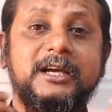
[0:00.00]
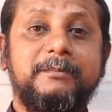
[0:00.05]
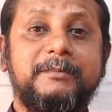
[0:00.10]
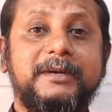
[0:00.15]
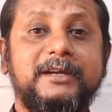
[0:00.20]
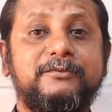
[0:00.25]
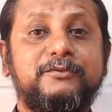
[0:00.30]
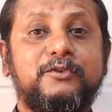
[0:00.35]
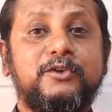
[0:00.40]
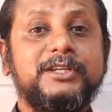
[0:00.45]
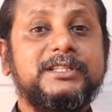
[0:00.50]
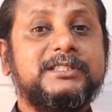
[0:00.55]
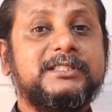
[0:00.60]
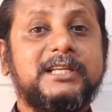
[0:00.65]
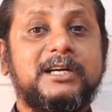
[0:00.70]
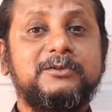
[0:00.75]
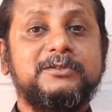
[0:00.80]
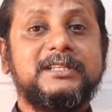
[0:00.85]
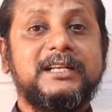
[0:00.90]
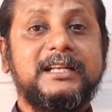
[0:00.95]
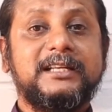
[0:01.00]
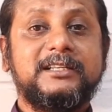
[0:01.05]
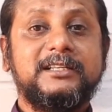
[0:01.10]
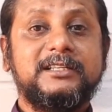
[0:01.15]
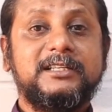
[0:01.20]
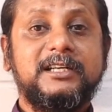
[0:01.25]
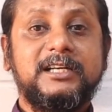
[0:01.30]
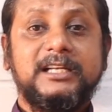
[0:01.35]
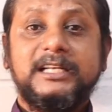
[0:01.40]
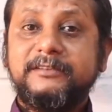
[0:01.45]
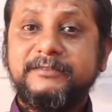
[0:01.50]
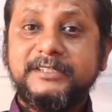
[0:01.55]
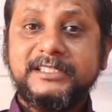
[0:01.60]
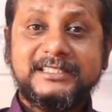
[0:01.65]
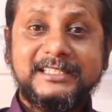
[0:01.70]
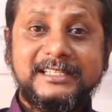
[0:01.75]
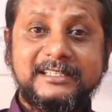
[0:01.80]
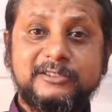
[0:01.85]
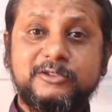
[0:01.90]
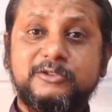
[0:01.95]
My voice sounds like a girl. Even
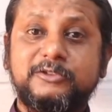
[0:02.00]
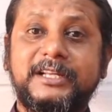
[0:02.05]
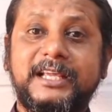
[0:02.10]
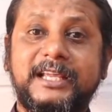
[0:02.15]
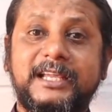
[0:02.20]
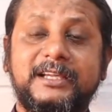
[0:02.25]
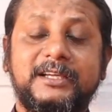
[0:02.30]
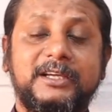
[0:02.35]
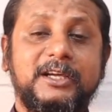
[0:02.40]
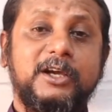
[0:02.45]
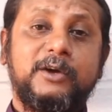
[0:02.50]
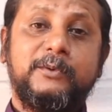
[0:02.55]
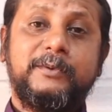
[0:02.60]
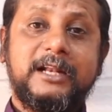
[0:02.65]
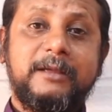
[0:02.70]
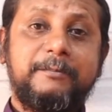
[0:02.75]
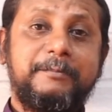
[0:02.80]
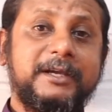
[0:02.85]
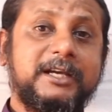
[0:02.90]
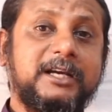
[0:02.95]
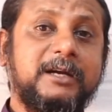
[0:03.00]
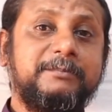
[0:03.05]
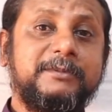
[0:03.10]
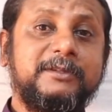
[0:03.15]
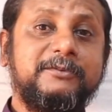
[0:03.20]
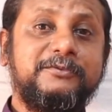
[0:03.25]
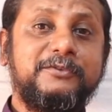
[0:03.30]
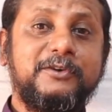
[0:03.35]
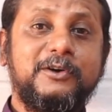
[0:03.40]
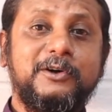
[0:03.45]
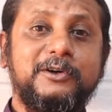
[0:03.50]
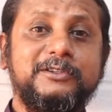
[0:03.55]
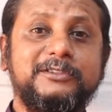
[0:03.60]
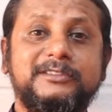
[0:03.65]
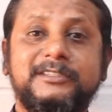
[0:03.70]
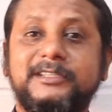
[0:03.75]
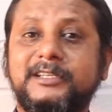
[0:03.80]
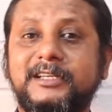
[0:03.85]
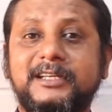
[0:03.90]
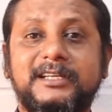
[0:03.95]
till today, when I pick up the phone,
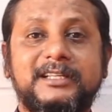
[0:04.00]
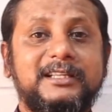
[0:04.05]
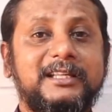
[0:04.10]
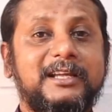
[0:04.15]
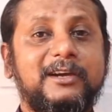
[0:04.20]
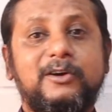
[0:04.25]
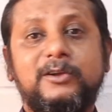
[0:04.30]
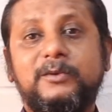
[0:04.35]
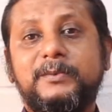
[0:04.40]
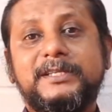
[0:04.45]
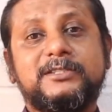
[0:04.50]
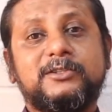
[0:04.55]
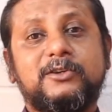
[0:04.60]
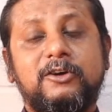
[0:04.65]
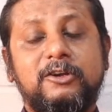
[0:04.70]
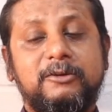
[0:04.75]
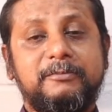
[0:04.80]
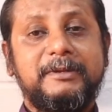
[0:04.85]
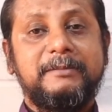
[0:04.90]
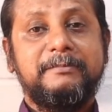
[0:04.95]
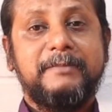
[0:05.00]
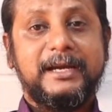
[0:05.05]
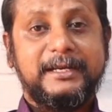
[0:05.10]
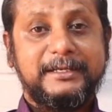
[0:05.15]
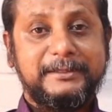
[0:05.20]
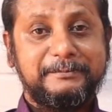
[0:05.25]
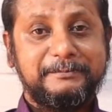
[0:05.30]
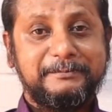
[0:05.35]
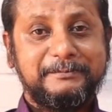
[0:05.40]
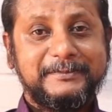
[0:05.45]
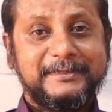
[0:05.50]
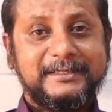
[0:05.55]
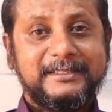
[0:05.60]
they always call me madam.